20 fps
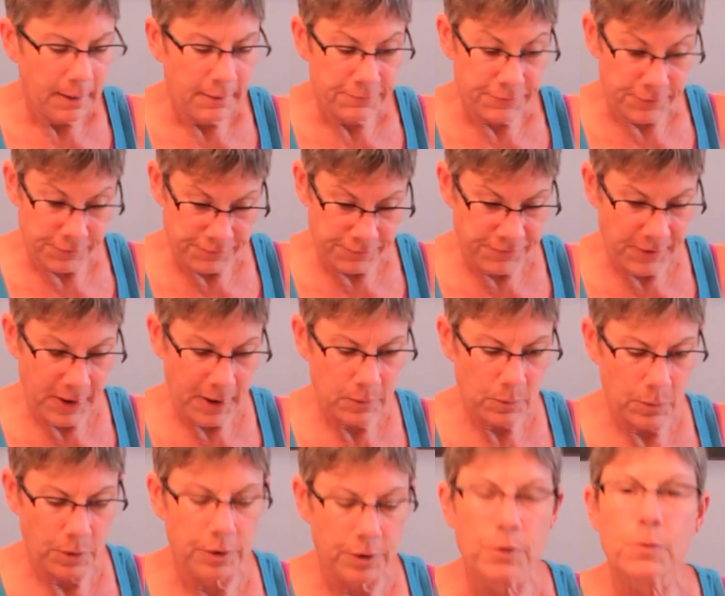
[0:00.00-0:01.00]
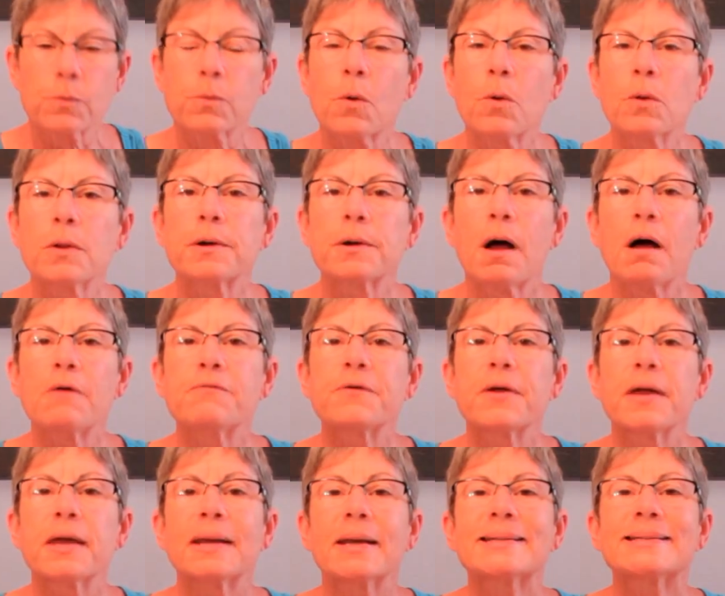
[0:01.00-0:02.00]
For fun, we're going to roll it off
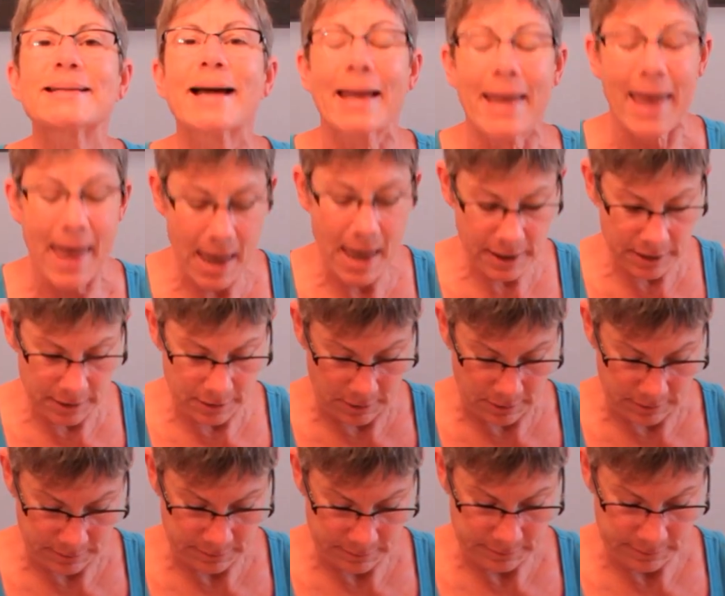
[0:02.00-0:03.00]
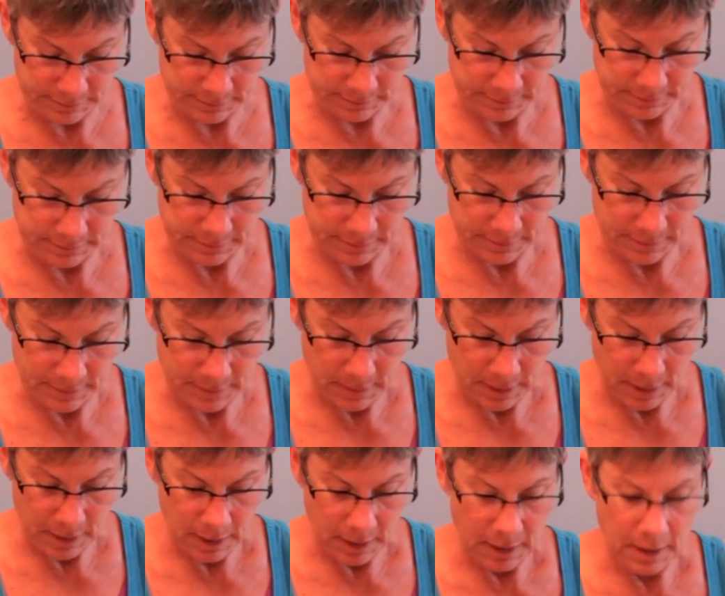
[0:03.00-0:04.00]
in a diagonal.
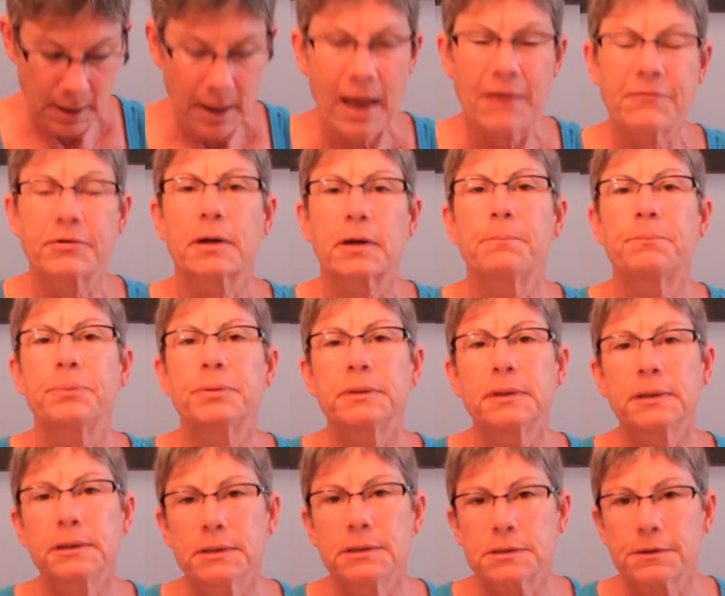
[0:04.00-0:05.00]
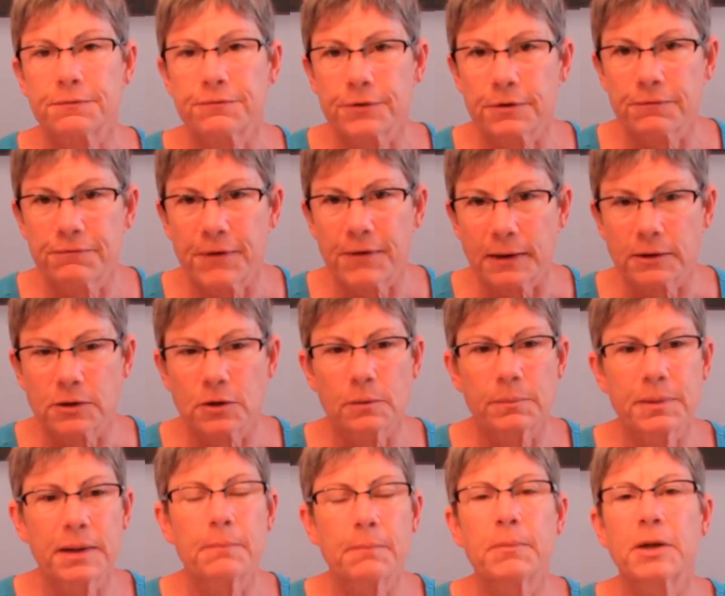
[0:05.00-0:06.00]
Have a completely different effect. It'll
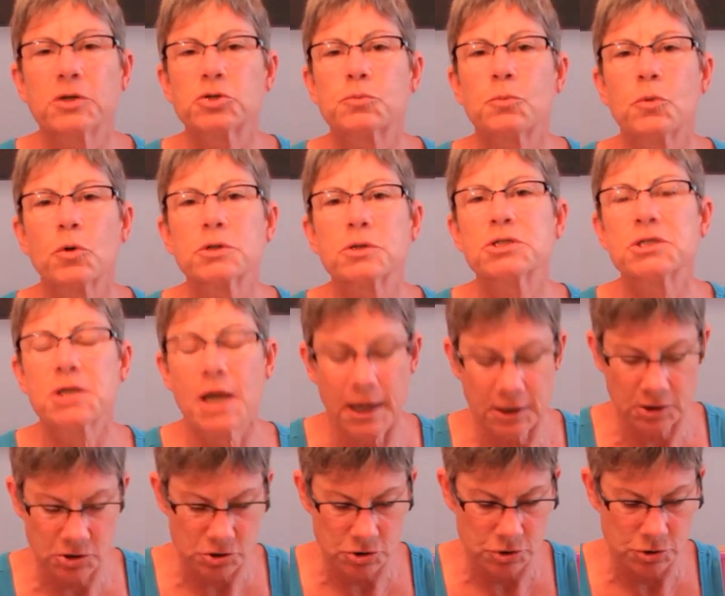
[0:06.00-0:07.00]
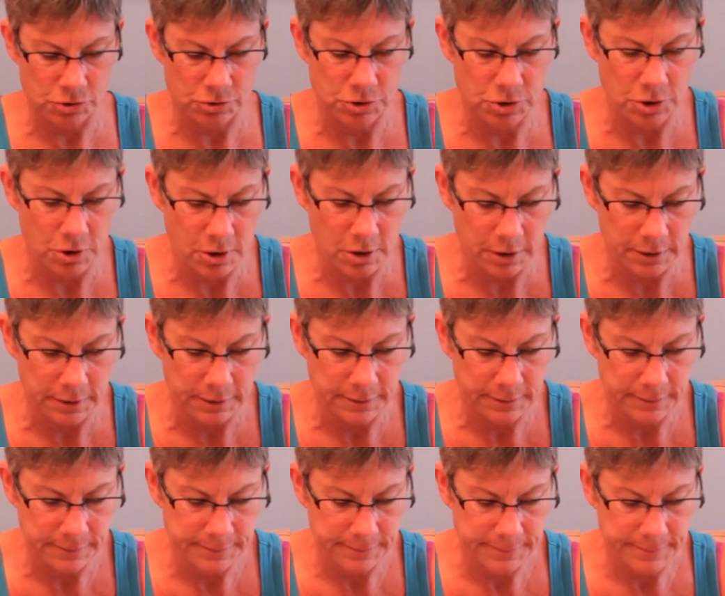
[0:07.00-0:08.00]
be a much more textured yarn.
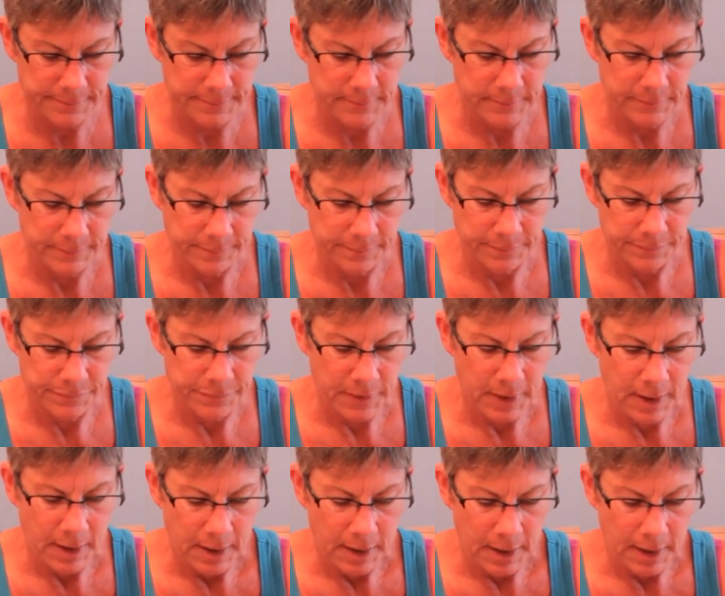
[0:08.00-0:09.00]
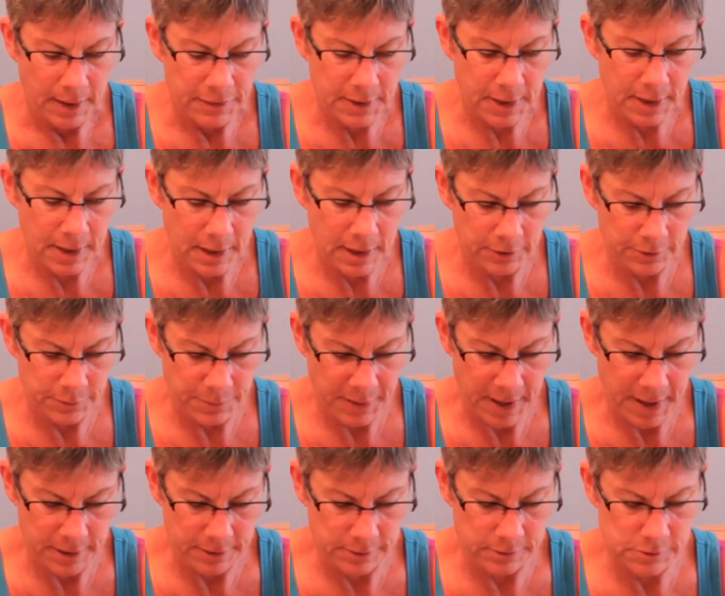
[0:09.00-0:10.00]
And the color
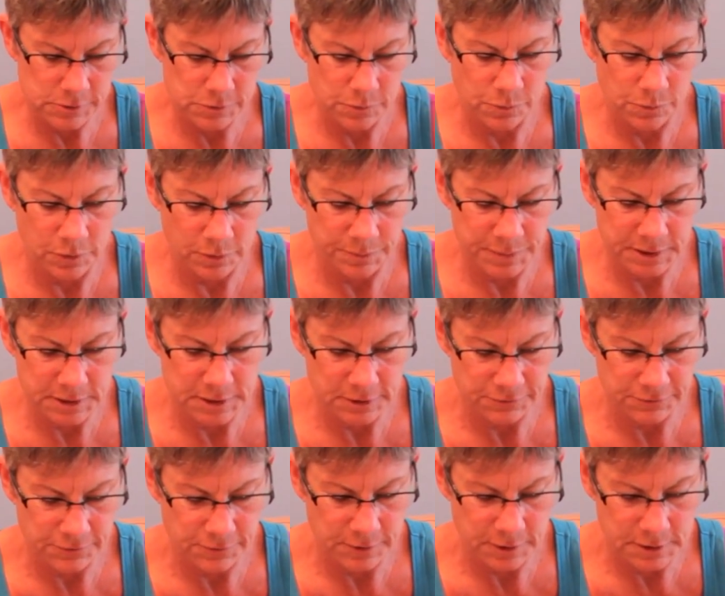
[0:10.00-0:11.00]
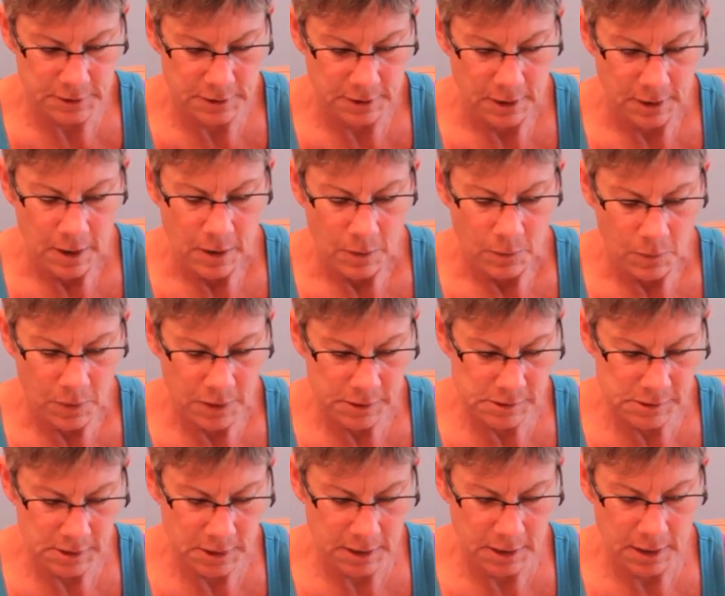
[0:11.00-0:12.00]
patterns will be different.
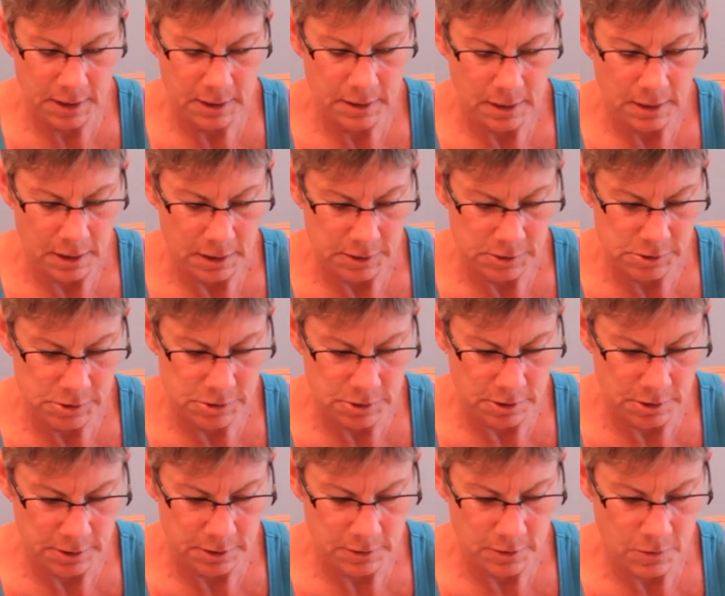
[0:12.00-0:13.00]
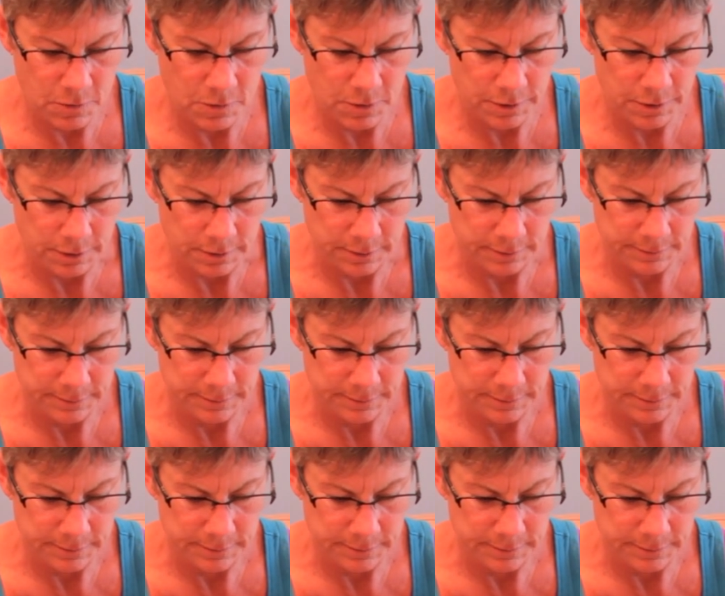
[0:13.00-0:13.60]
Once again, I start in the corner.